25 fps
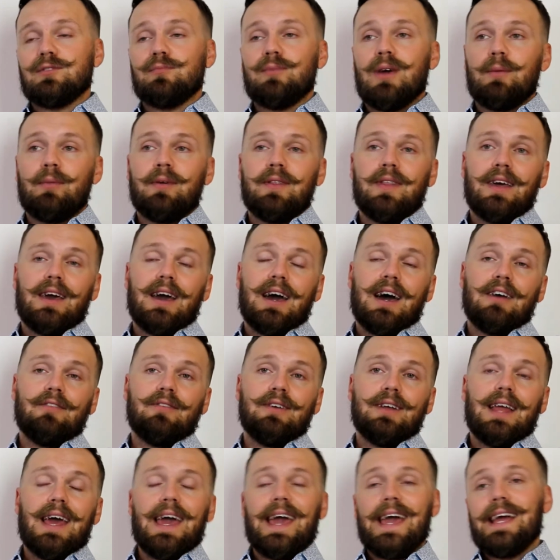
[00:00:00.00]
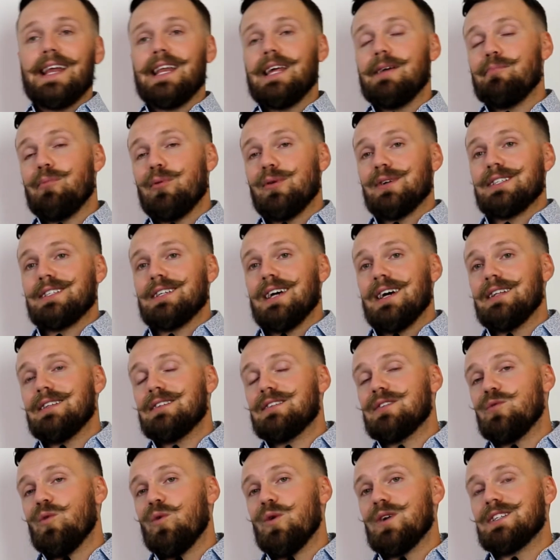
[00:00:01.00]
So maybe they have it
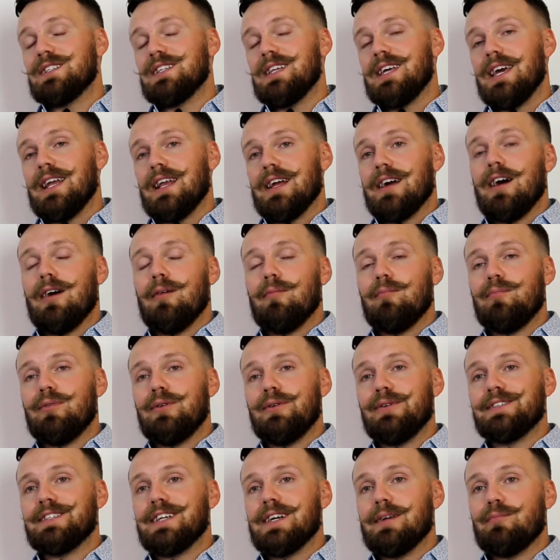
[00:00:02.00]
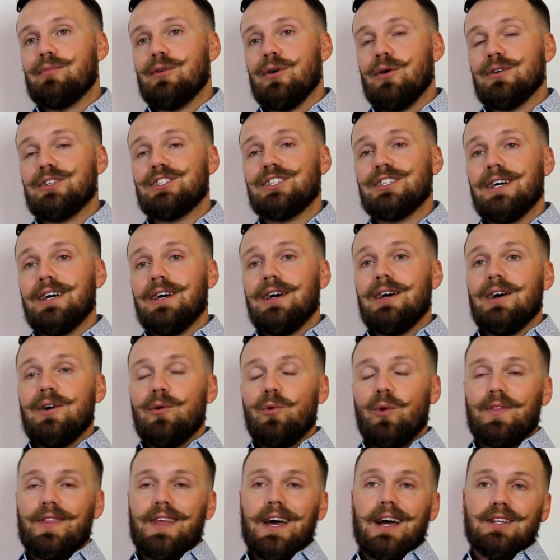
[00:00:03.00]
80% towards the income producing approach,
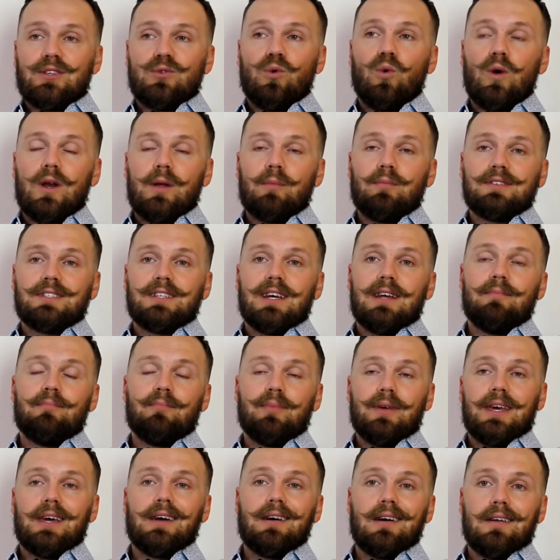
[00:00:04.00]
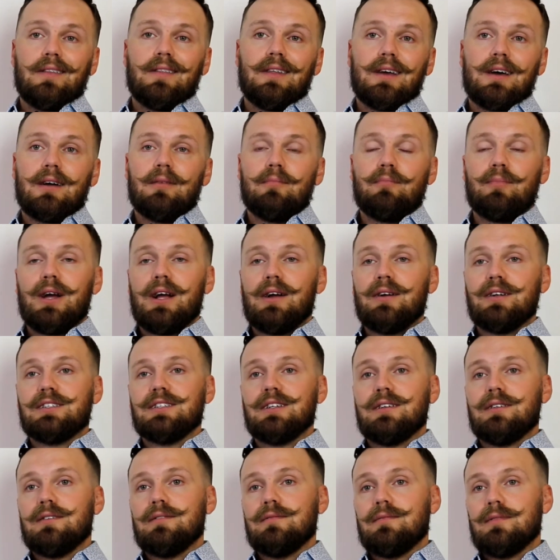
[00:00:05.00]
with that 20% being on the
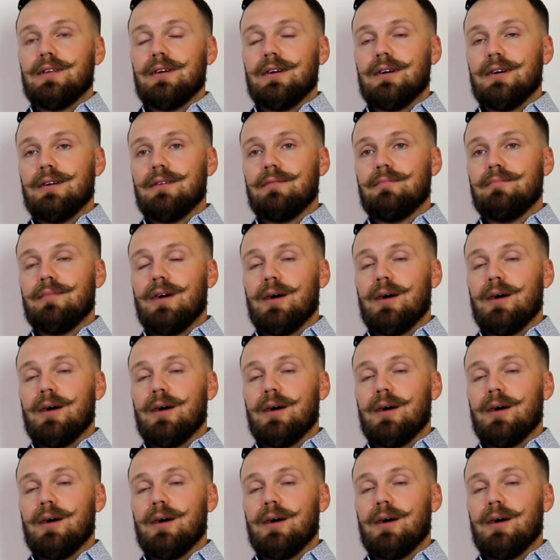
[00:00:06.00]
comparison um,